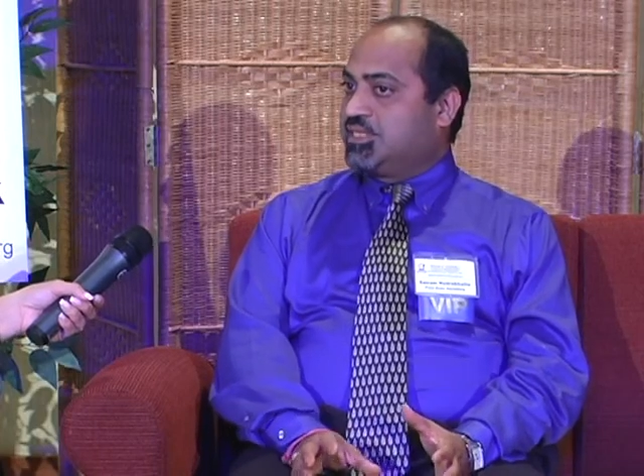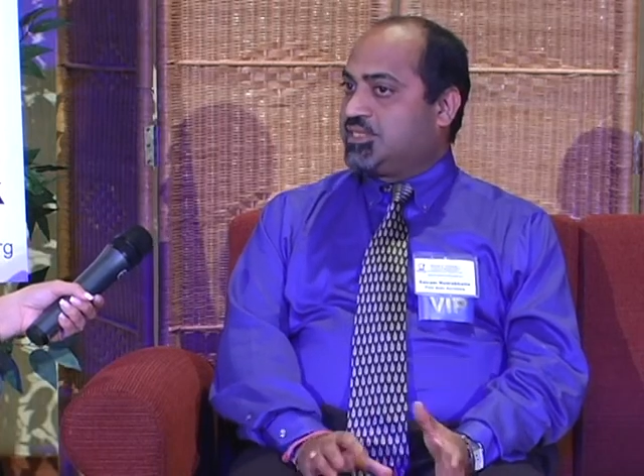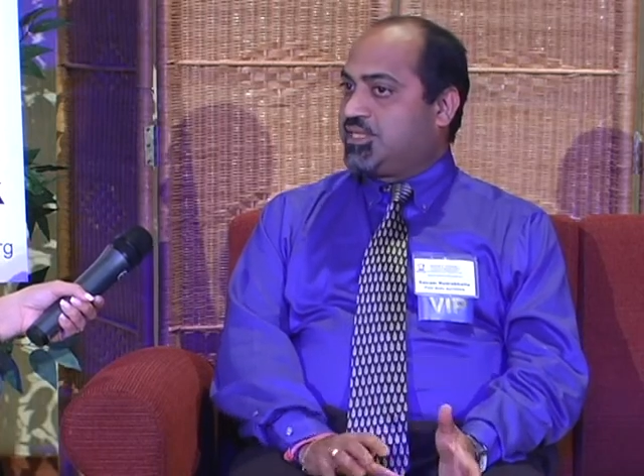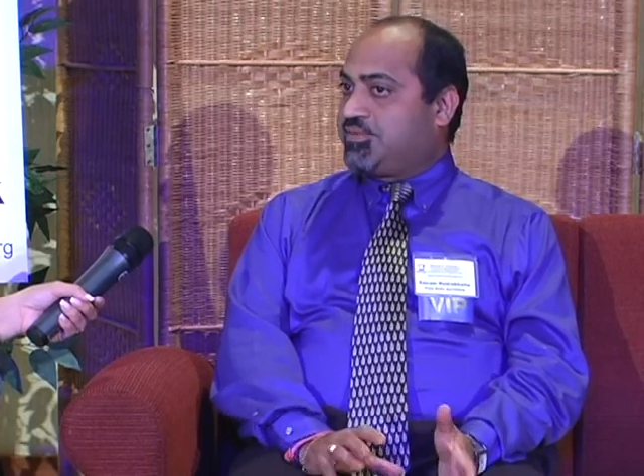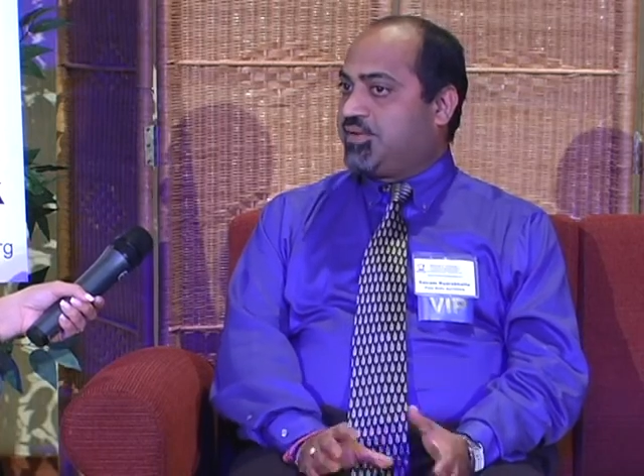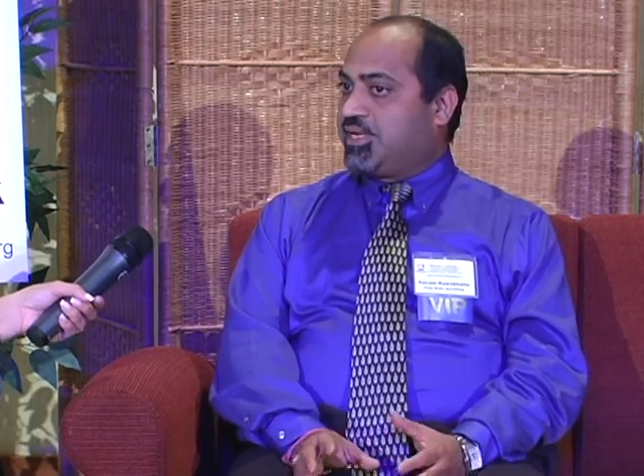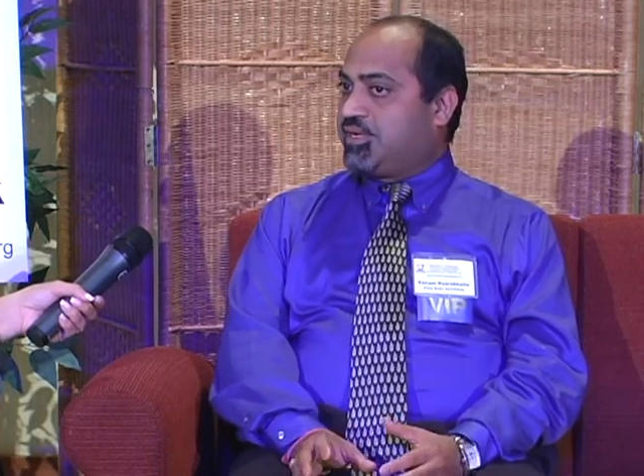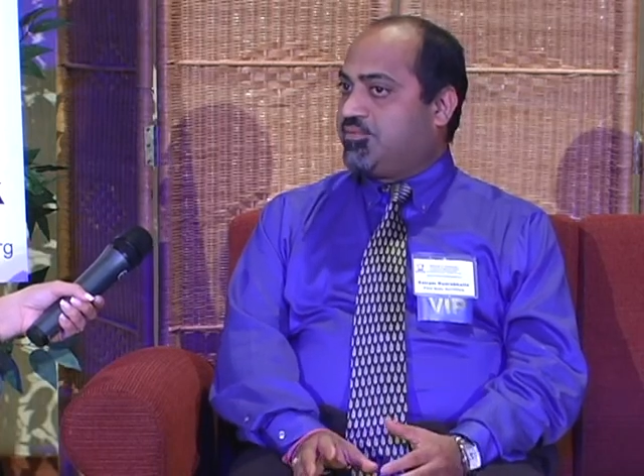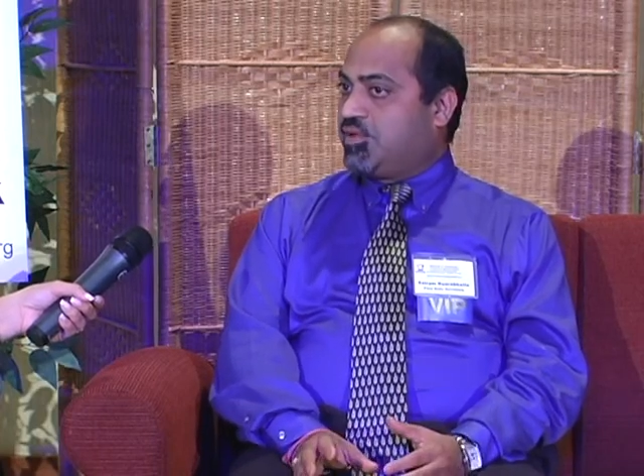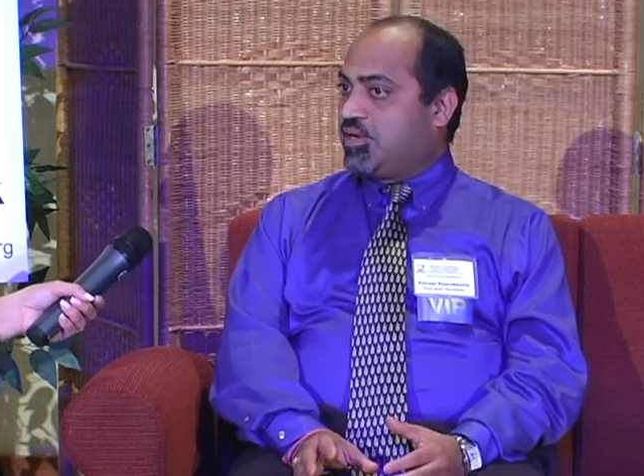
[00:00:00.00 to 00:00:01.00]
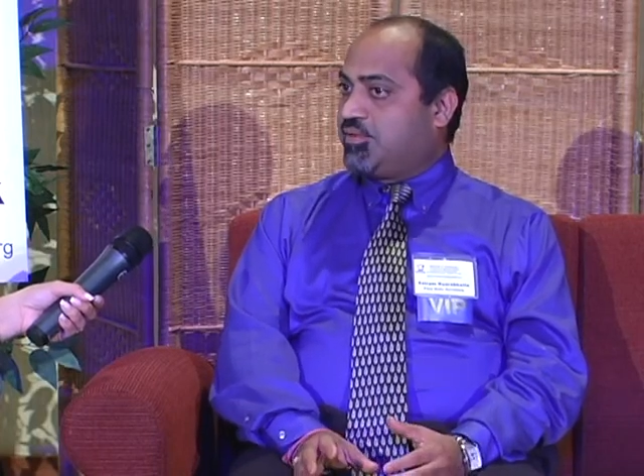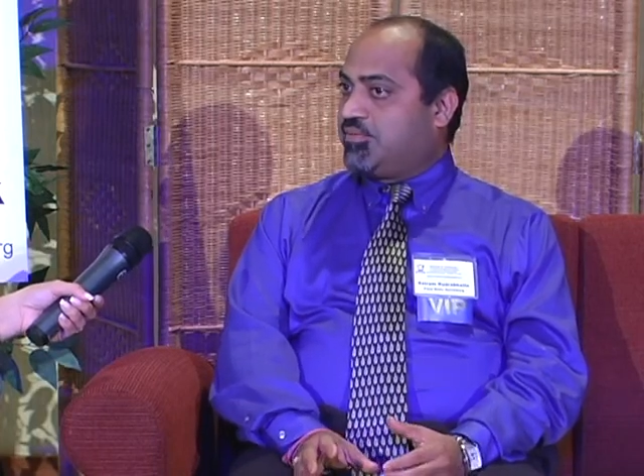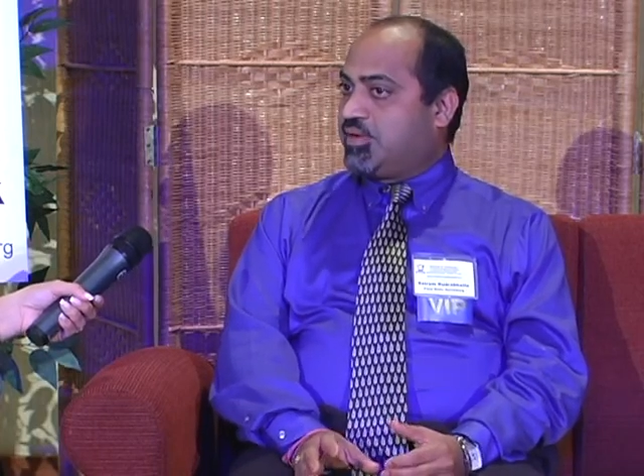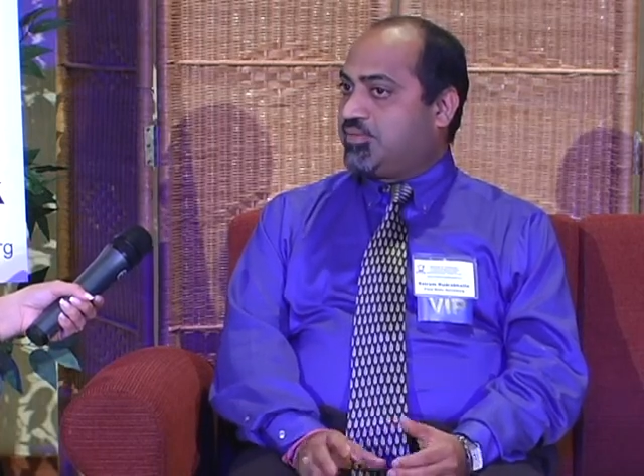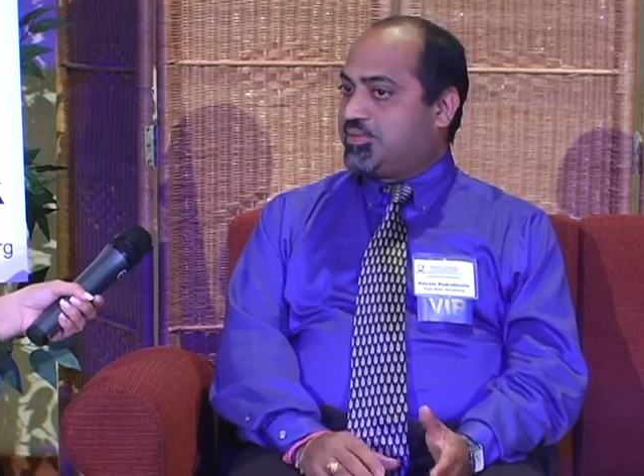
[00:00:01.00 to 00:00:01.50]
that we are
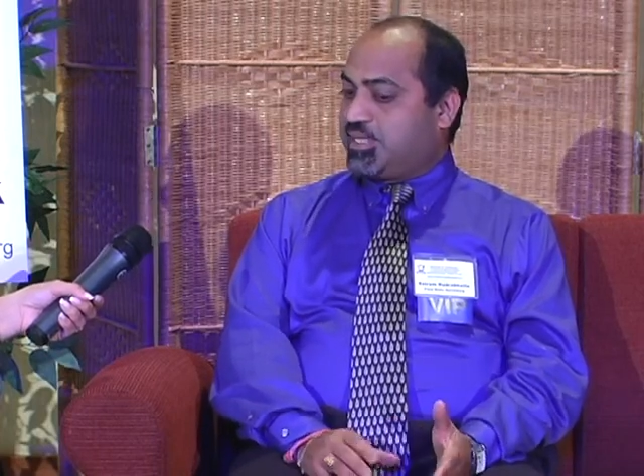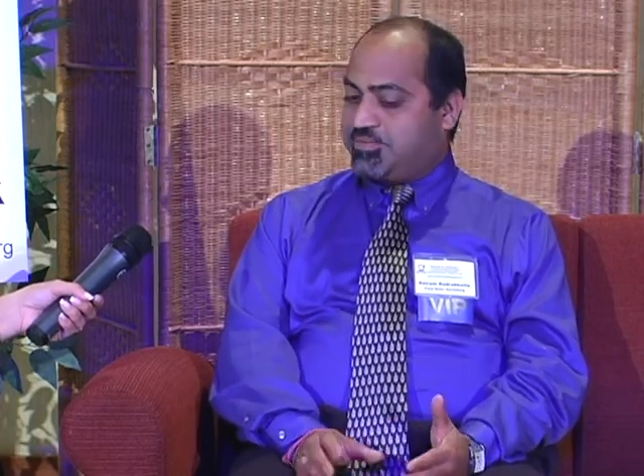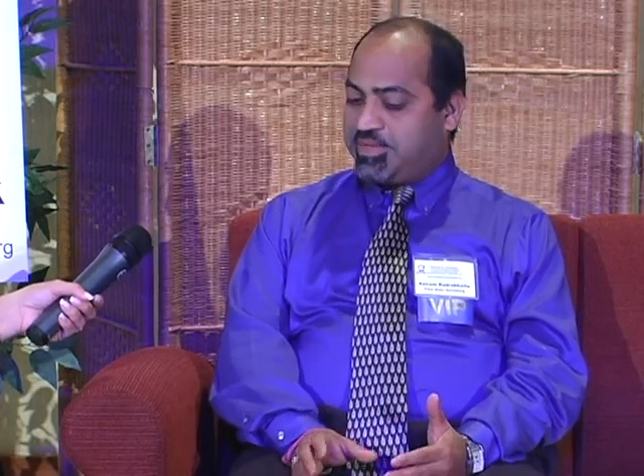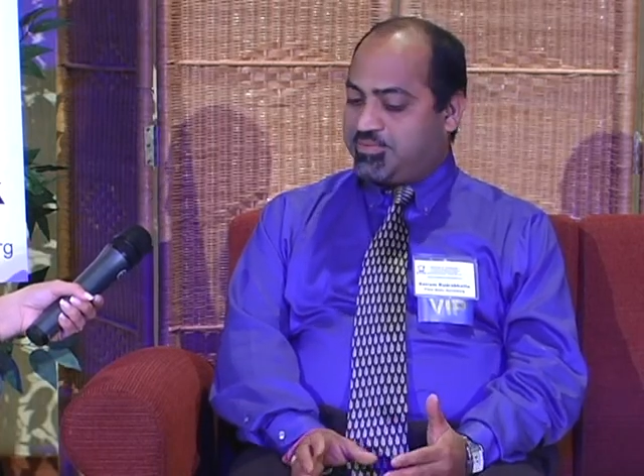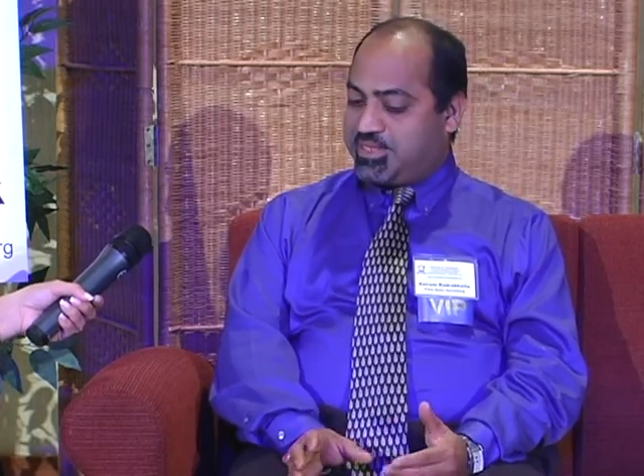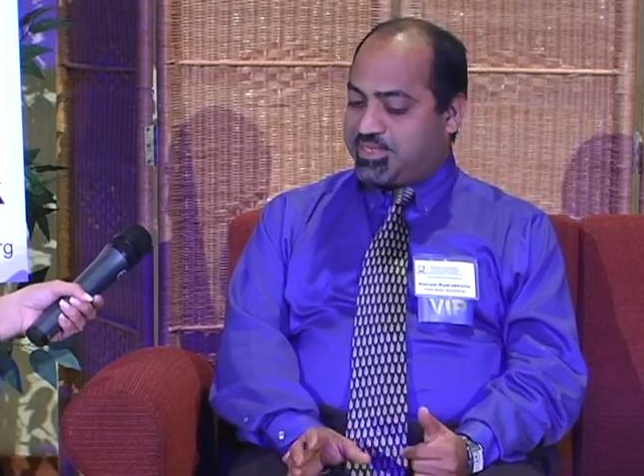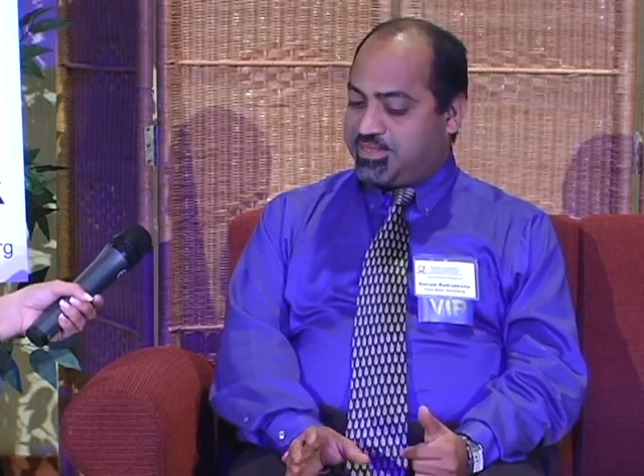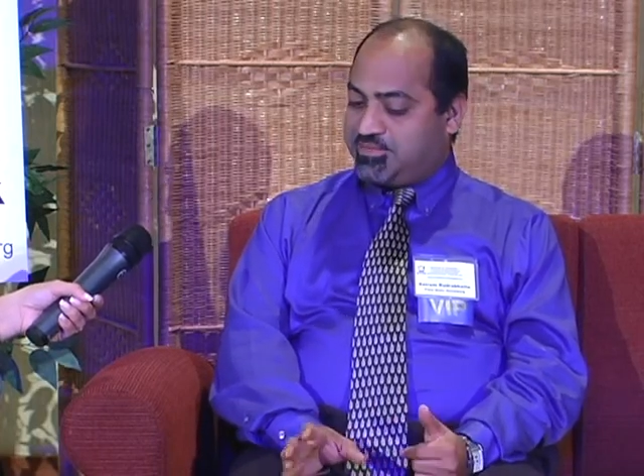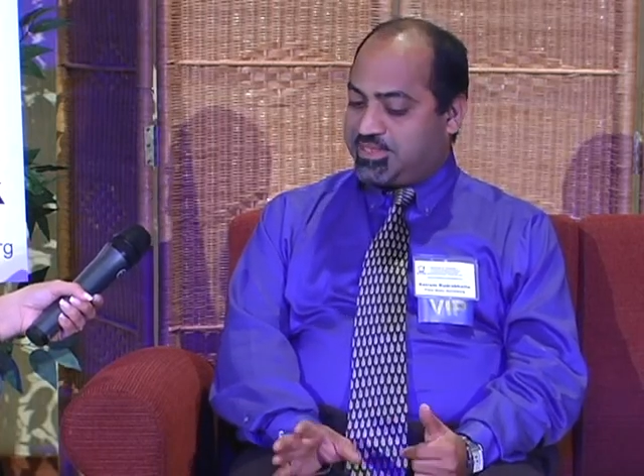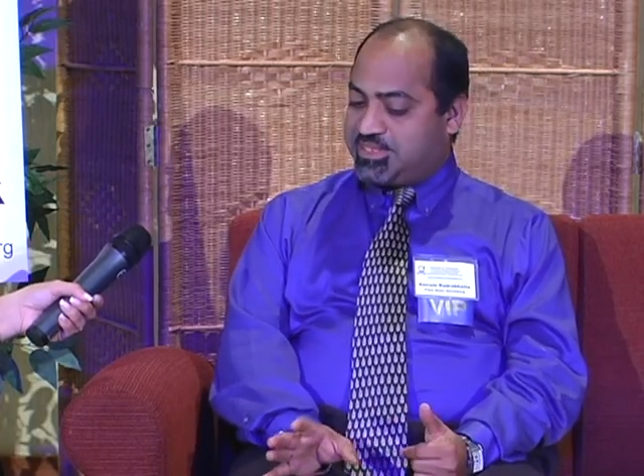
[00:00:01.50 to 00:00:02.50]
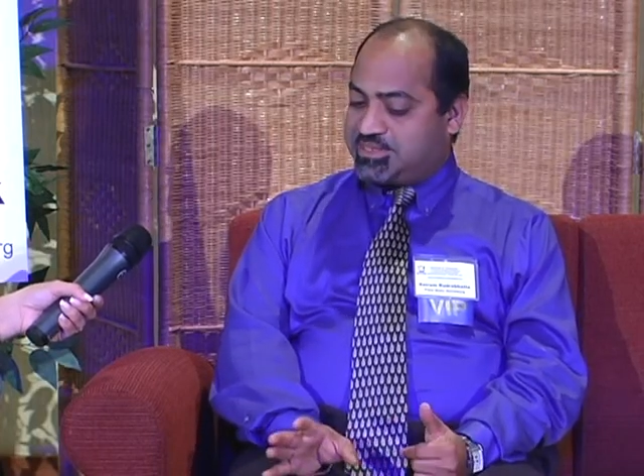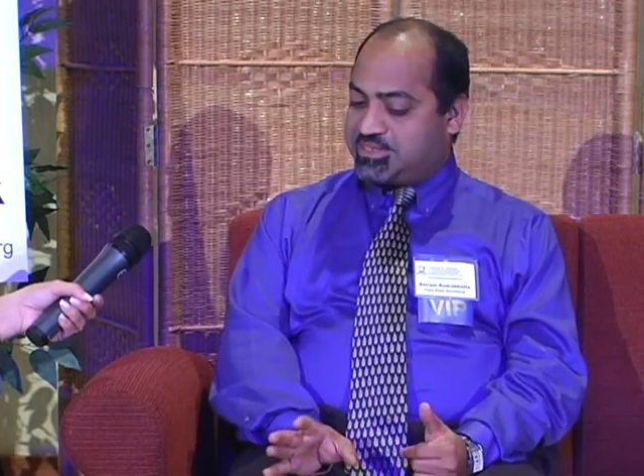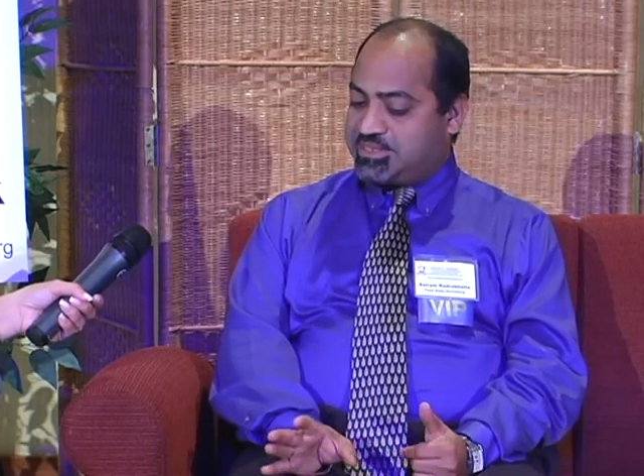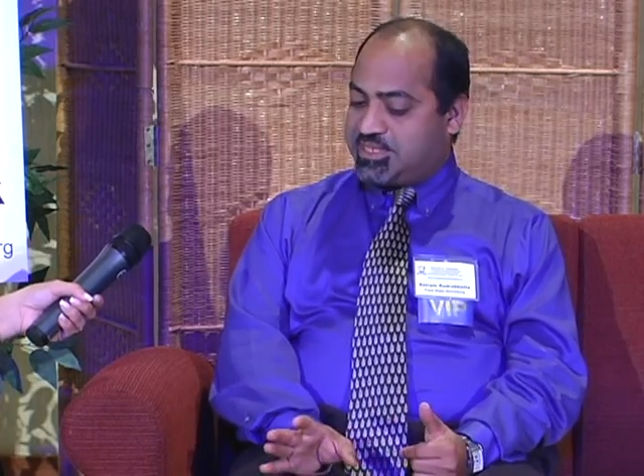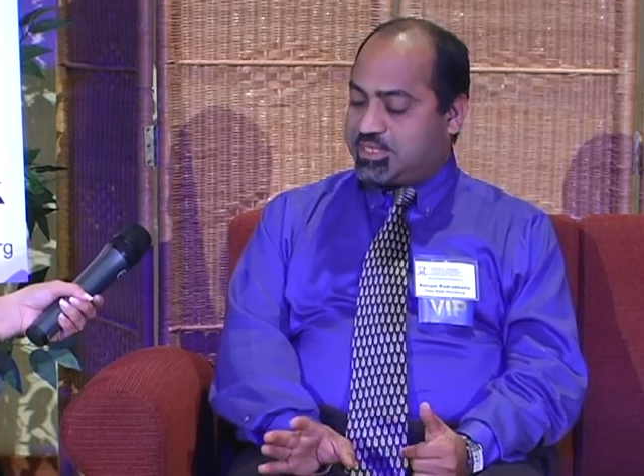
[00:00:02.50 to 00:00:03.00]
involved, that we are working with is